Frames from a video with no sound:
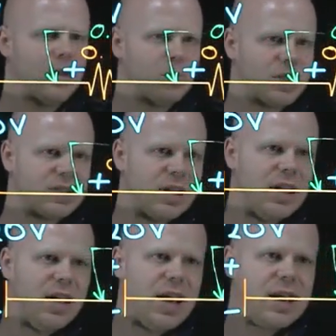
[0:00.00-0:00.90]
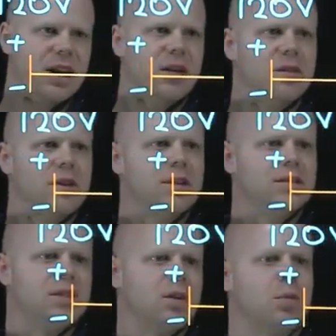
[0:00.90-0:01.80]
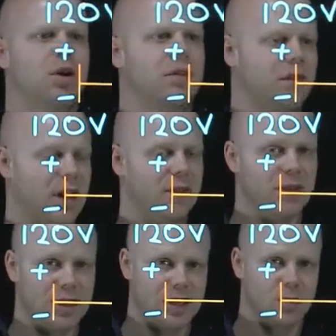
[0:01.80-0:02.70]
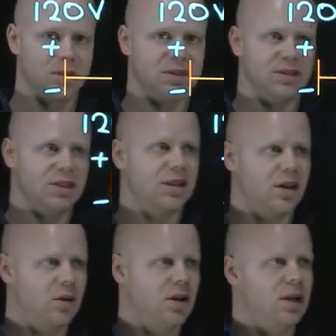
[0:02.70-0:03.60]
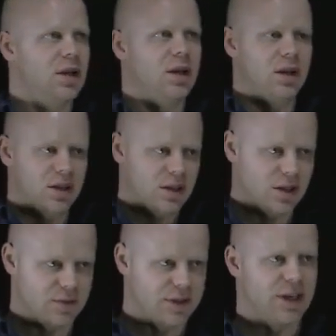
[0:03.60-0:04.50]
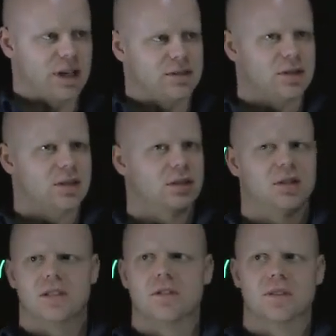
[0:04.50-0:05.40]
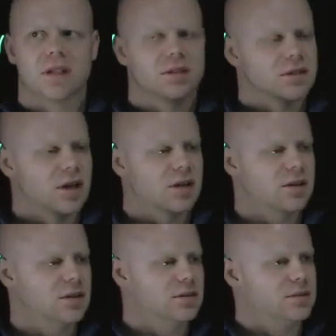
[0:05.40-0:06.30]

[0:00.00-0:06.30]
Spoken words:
plus a negative 0.5 equals 0? If it does, you've done this correctly.